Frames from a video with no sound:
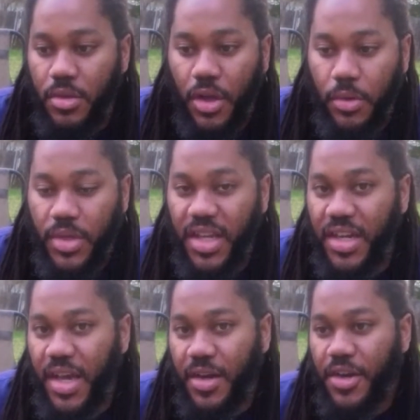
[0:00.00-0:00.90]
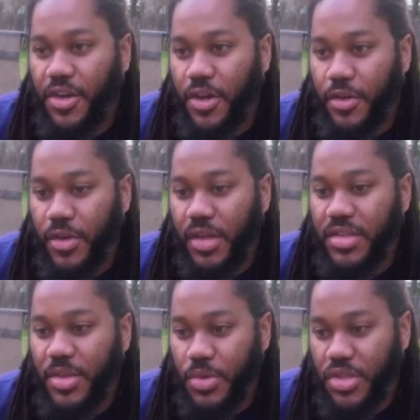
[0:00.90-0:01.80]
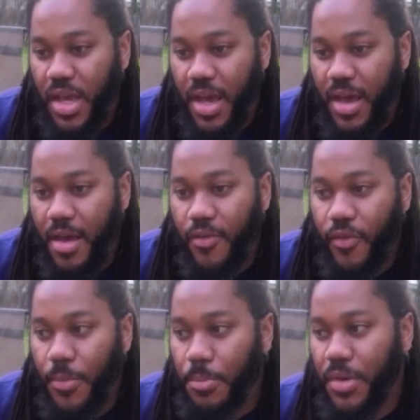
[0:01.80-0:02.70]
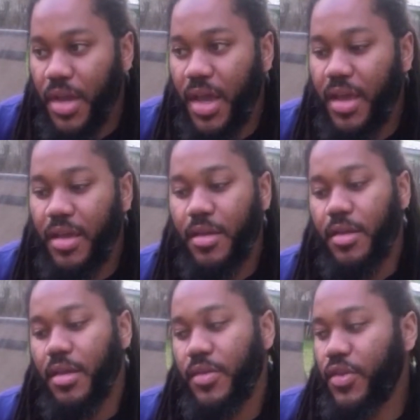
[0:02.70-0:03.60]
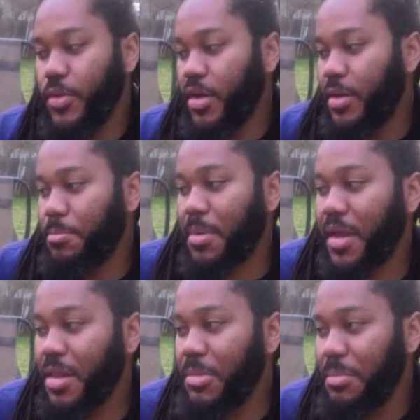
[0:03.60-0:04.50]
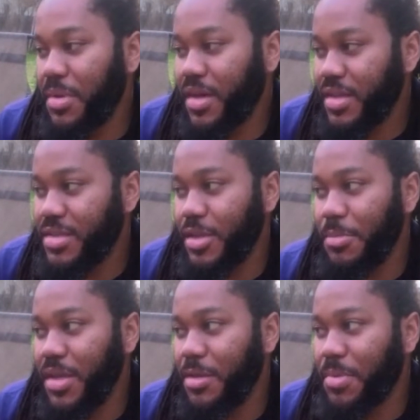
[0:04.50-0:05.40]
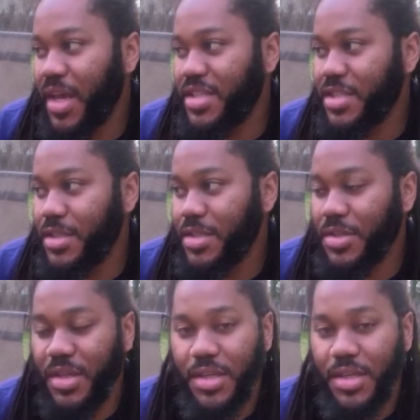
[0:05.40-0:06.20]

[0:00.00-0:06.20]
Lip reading: you know, dig down in the dirt and see what you have. But hey, if you plant them in buckets and you be impatient, you